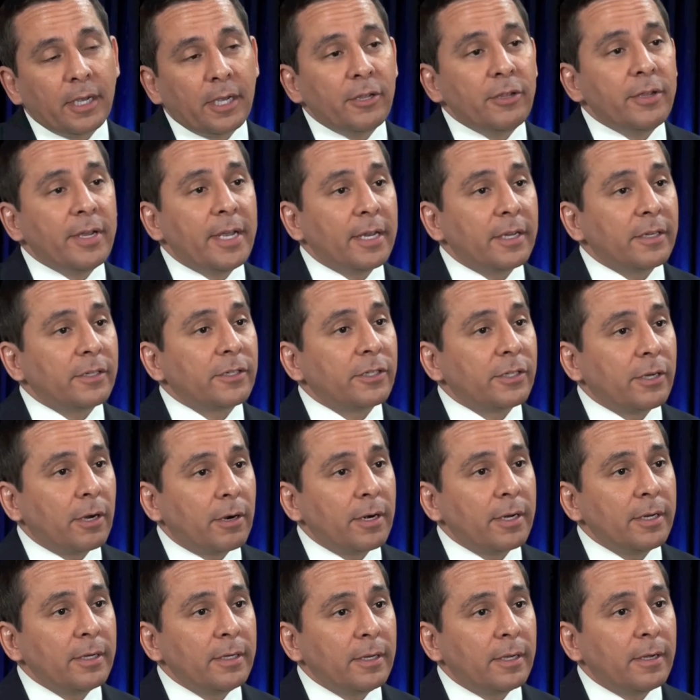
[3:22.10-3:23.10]
Can you get us
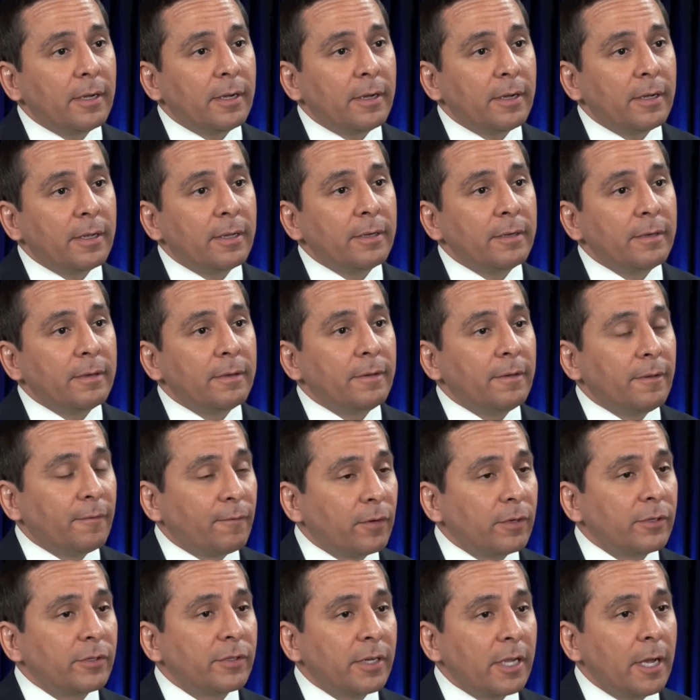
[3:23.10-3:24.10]
started on the
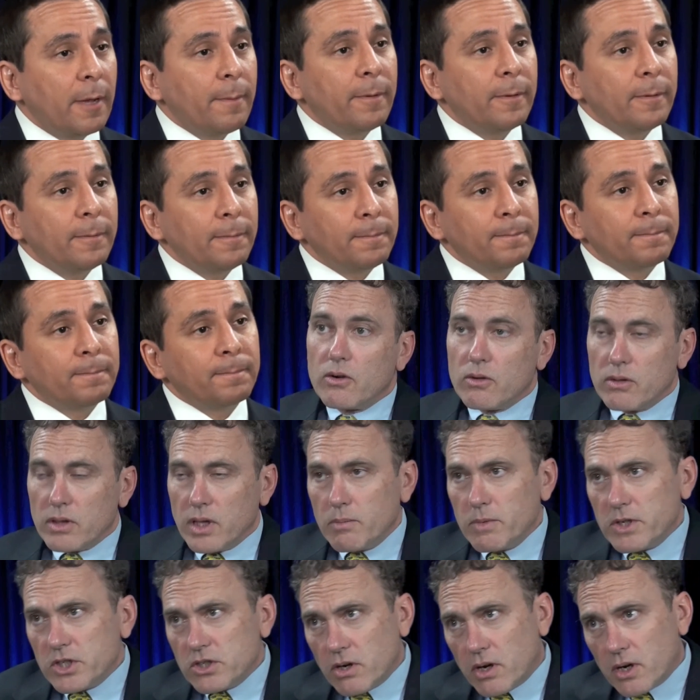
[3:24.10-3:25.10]
first couple? Well,
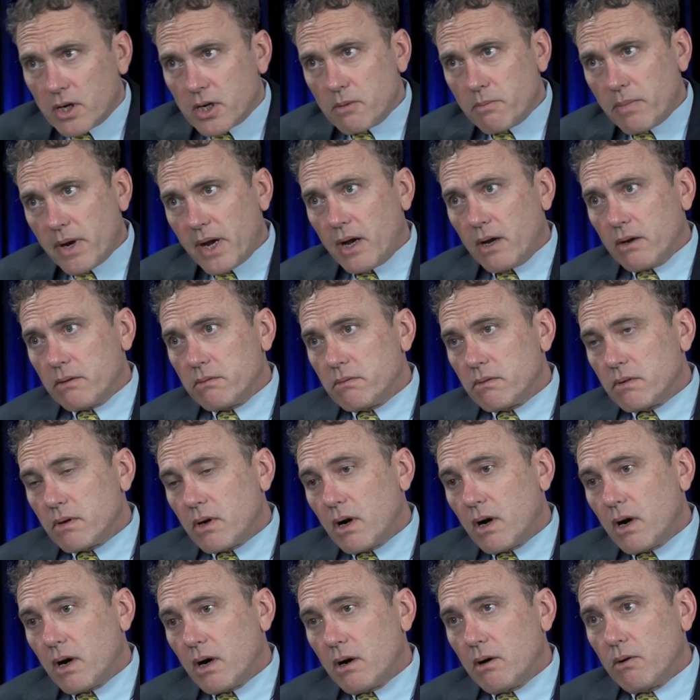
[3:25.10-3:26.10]
let me talk about
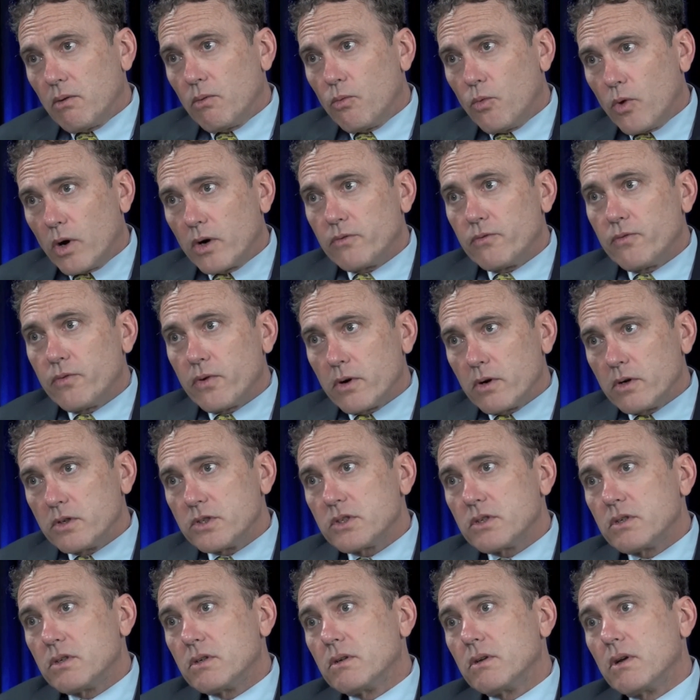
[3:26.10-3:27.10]
one
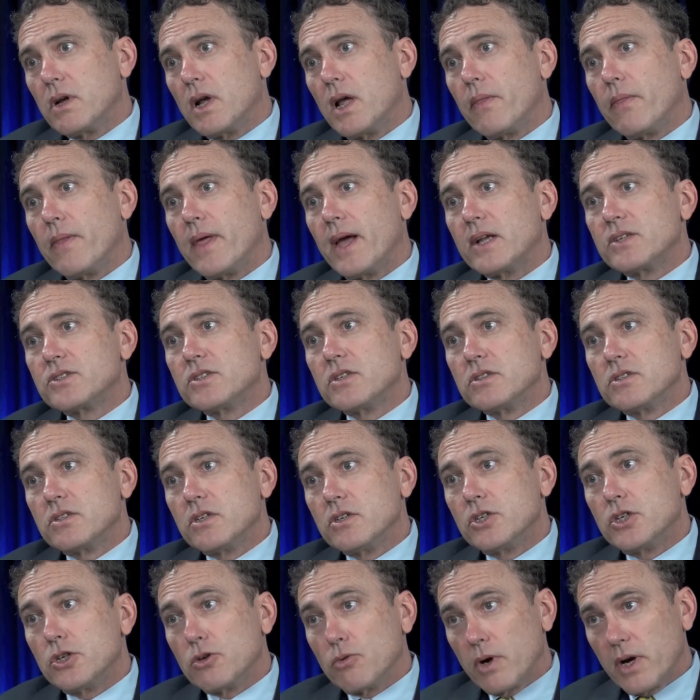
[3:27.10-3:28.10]
first, and that's a
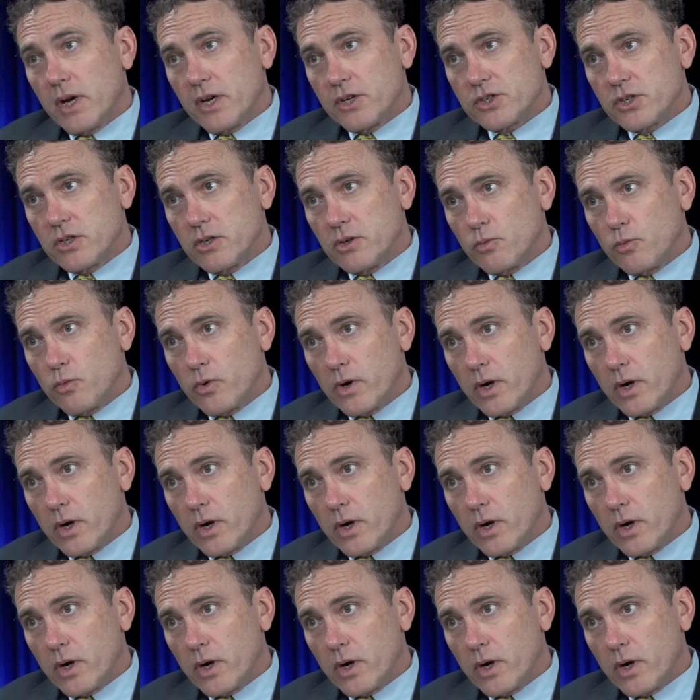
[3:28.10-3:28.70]
situation